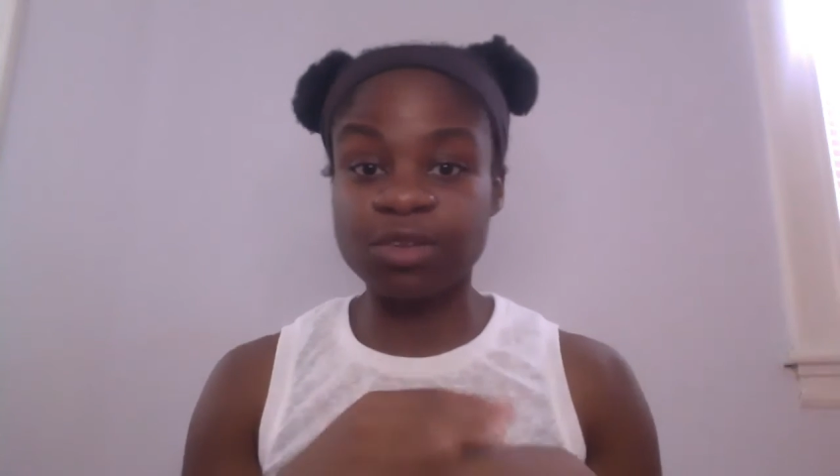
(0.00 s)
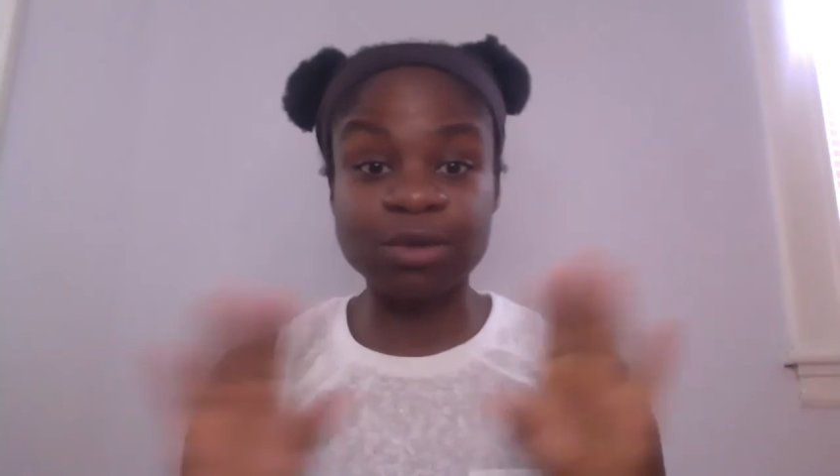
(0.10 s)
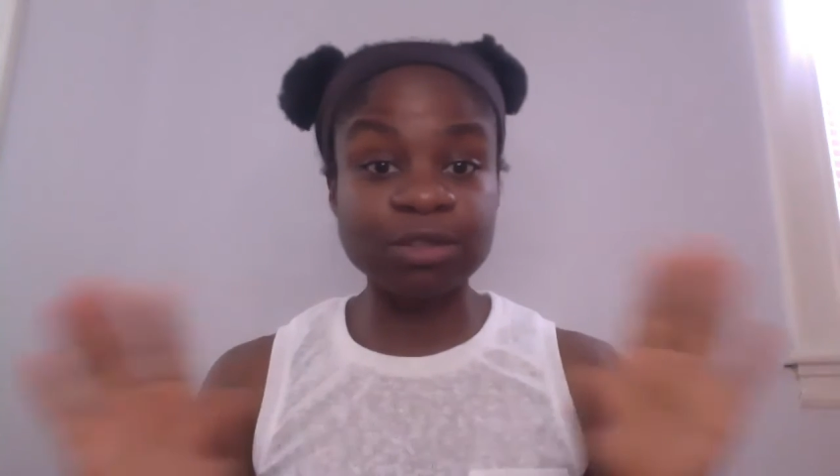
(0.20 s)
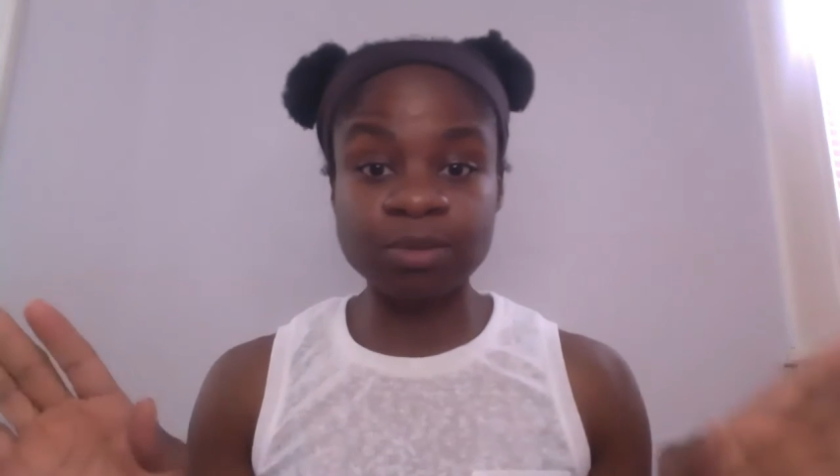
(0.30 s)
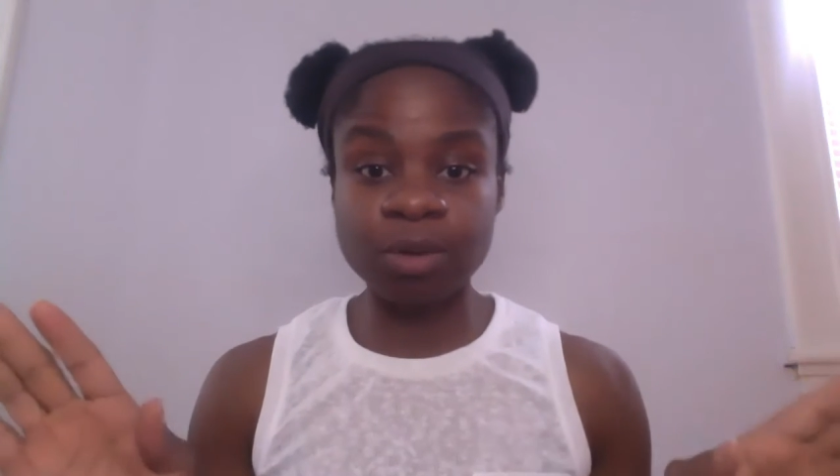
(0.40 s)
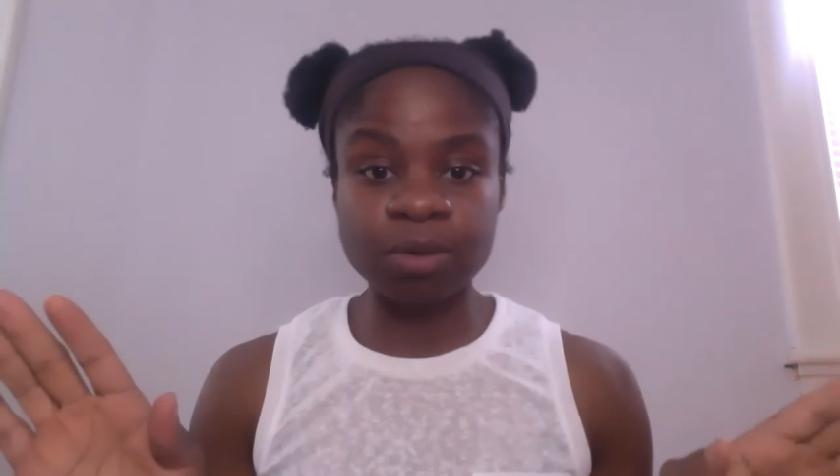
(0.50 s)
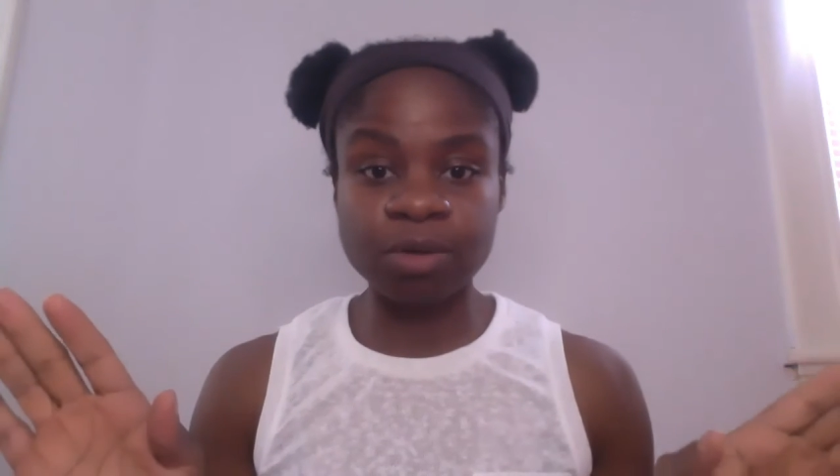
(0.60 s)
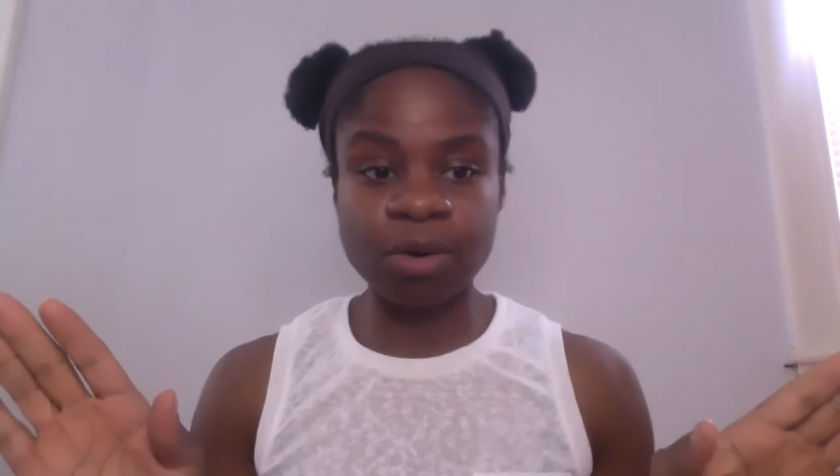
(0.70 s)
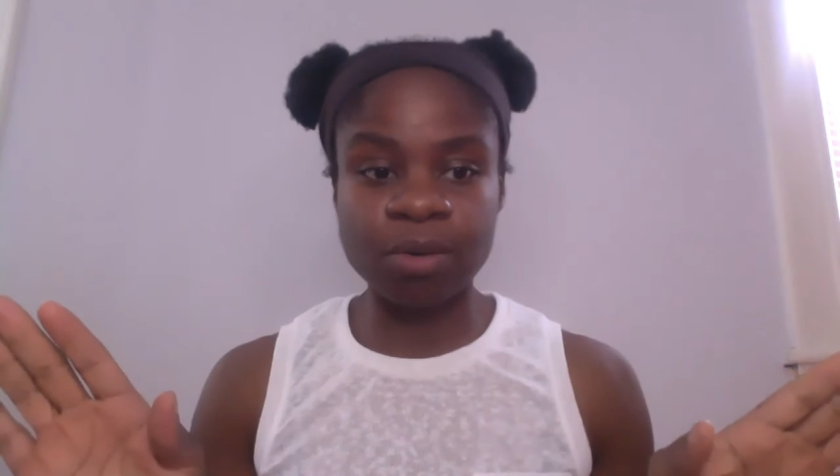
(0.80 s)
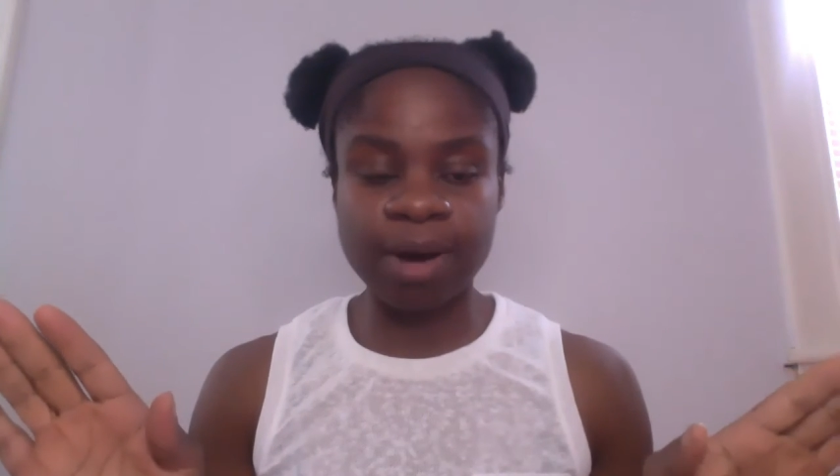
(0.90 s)
So those
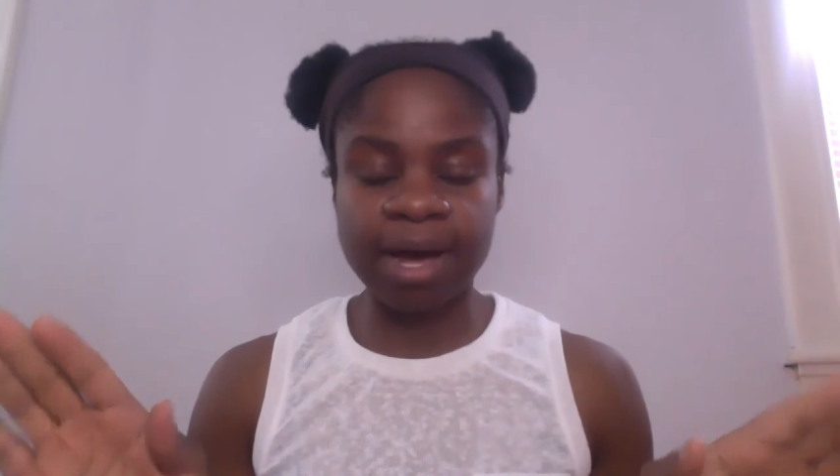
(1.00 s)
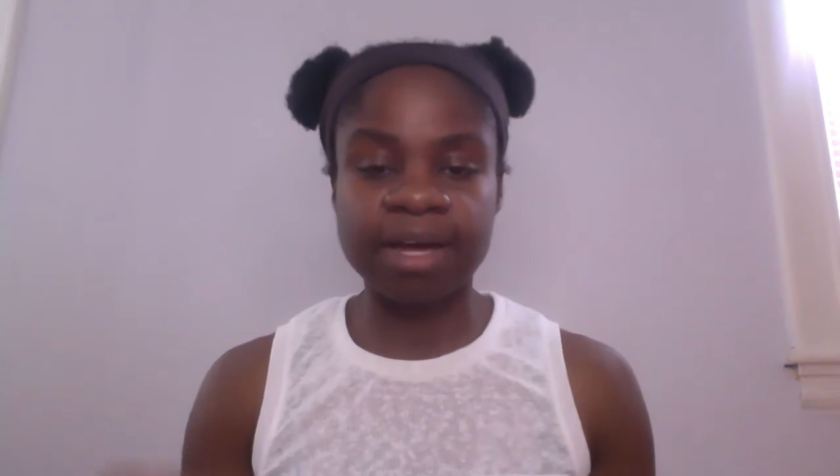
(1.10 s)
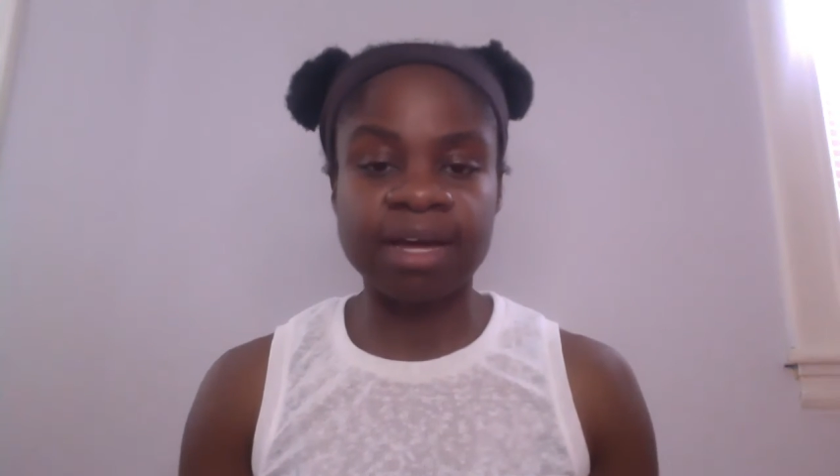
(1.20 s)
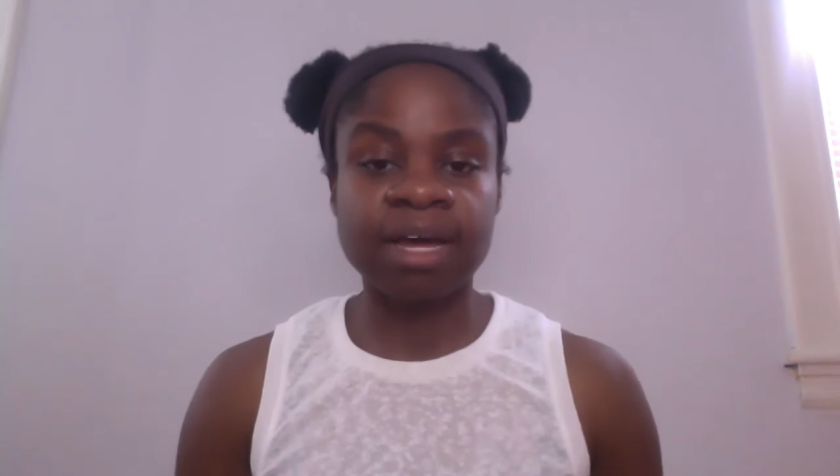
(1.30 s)
won't go away,